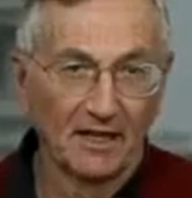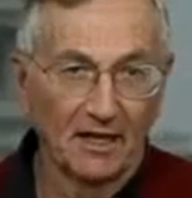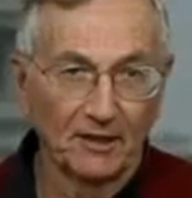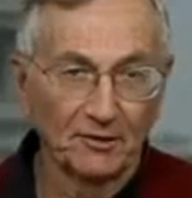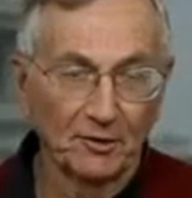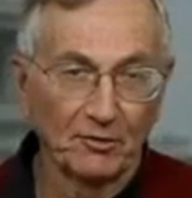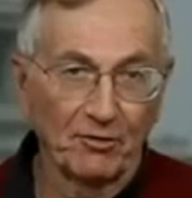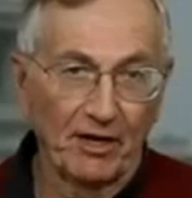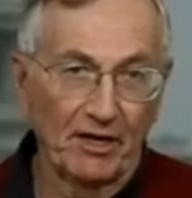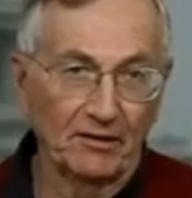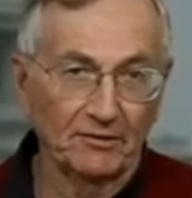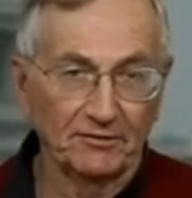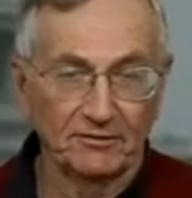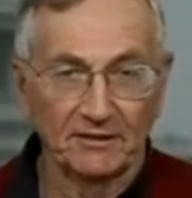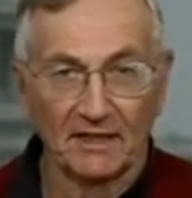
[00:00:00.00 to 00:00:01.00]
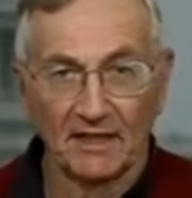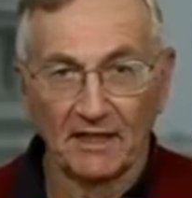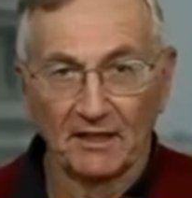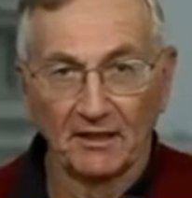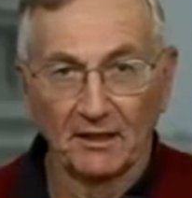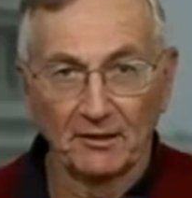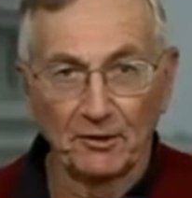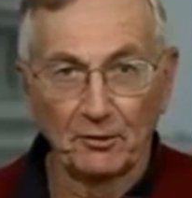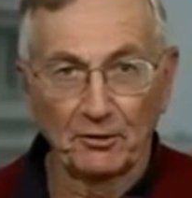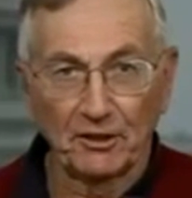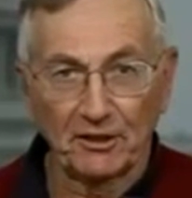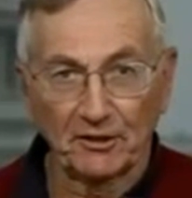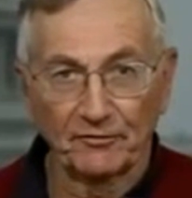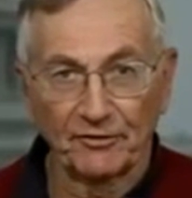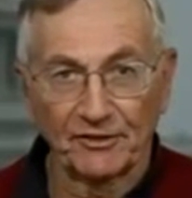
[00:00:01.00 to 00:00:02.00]
underground
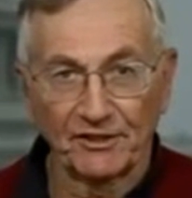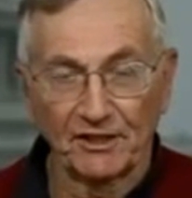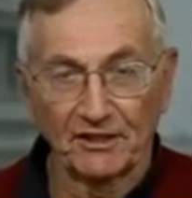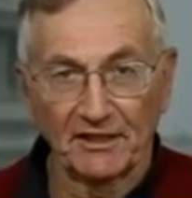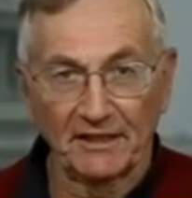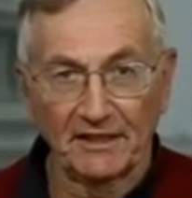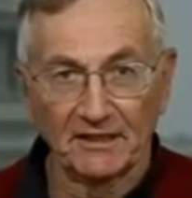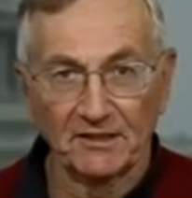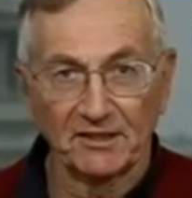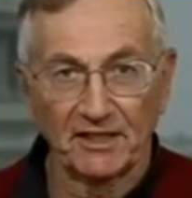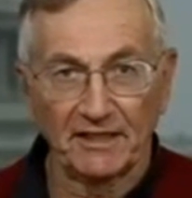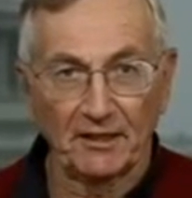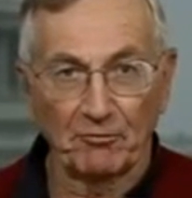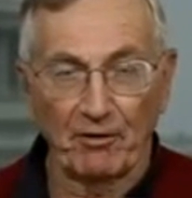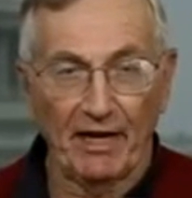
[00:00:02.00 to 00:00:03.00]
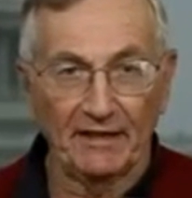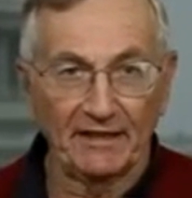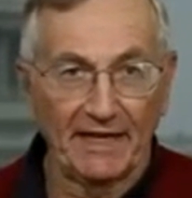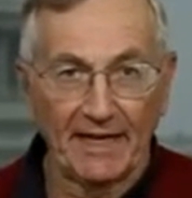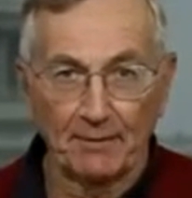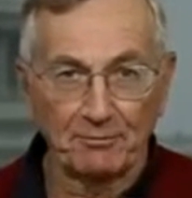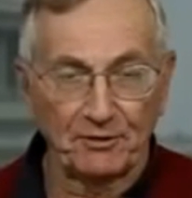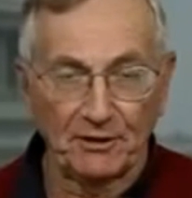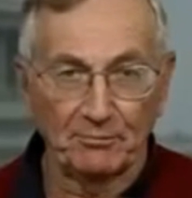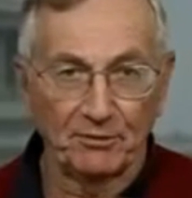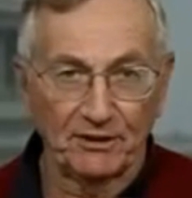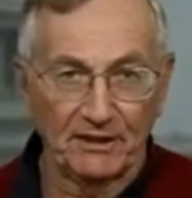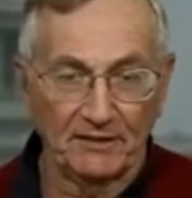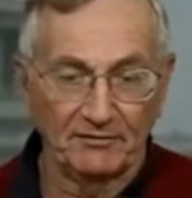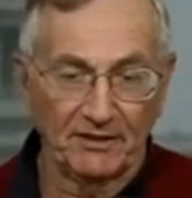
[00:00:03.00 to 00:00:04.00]
nuclear facility inside Iran, they absolutely
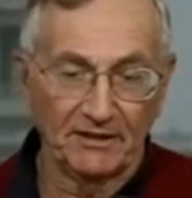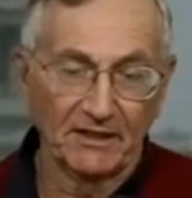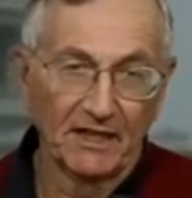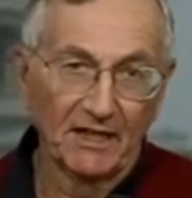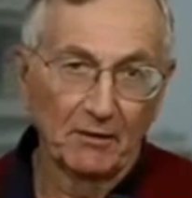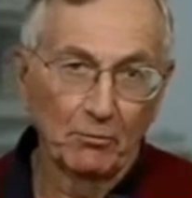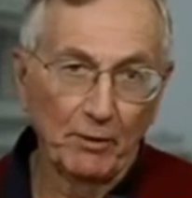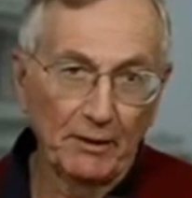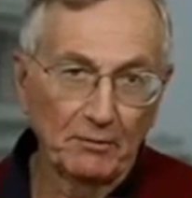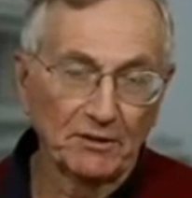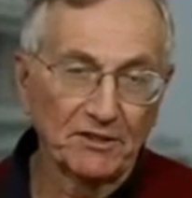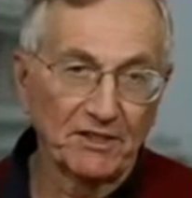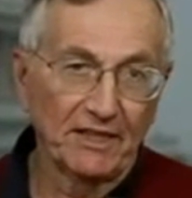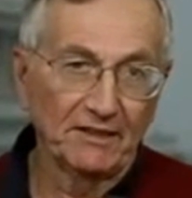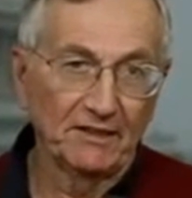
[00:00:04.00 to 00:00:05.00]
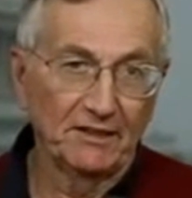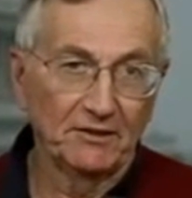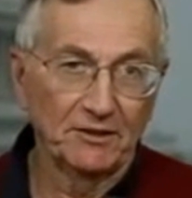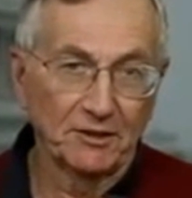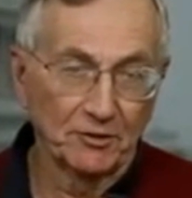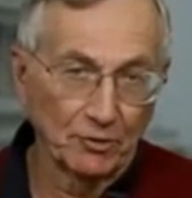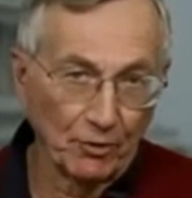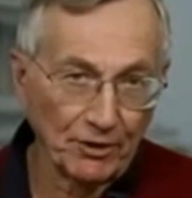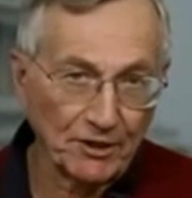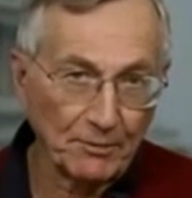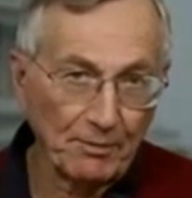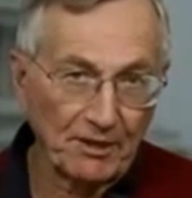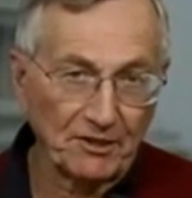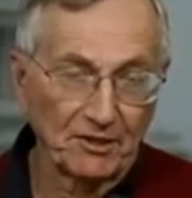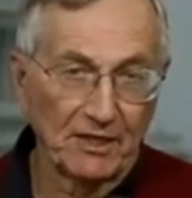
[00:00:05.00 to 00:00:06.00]
believed it. We would send in joint
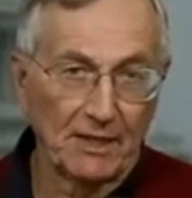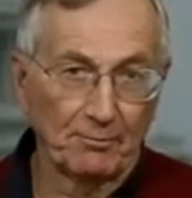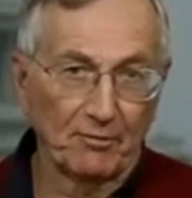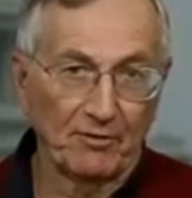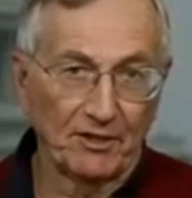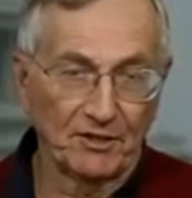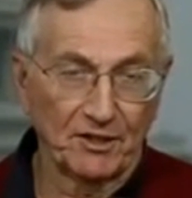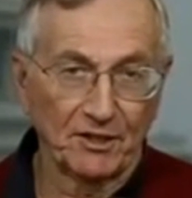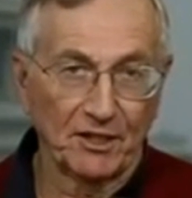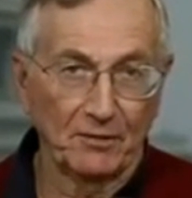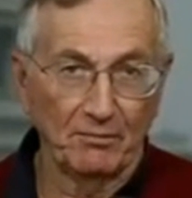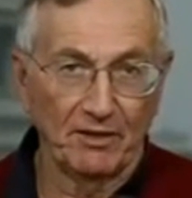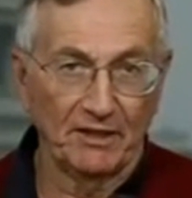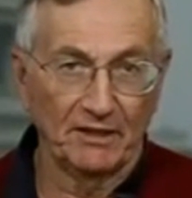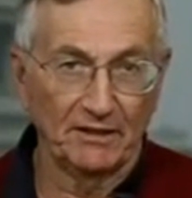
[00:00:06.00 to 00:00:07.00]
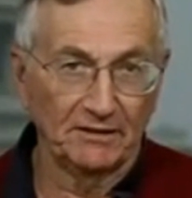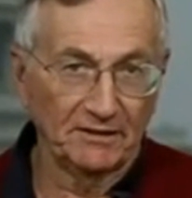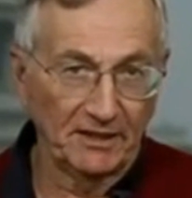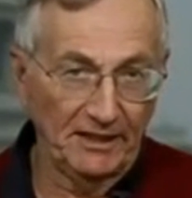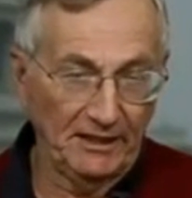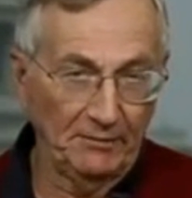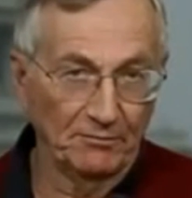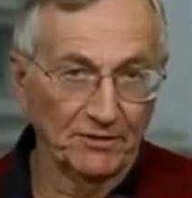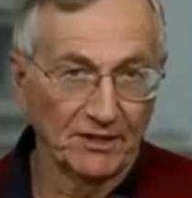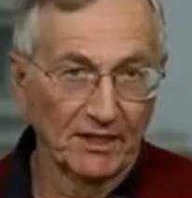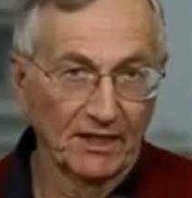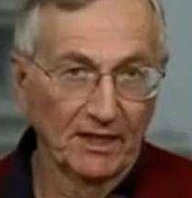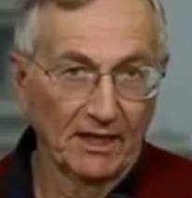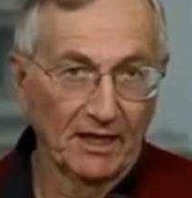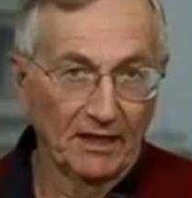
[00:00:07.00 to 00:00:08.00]
special operation teams
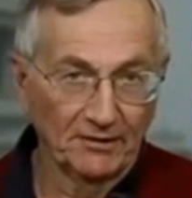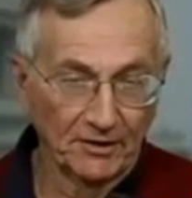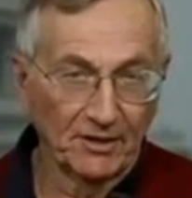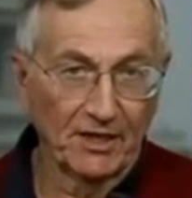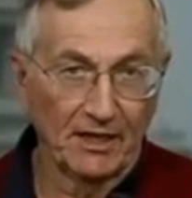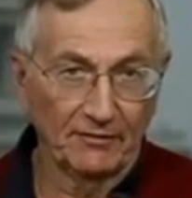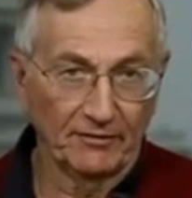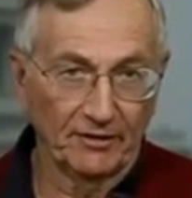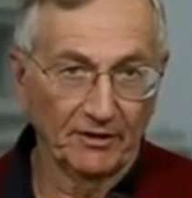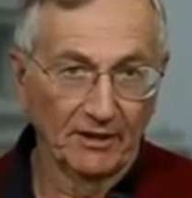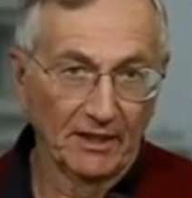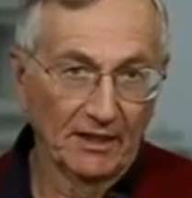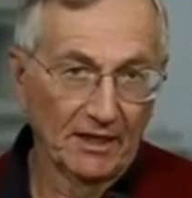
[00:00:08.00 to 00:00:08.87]
undercover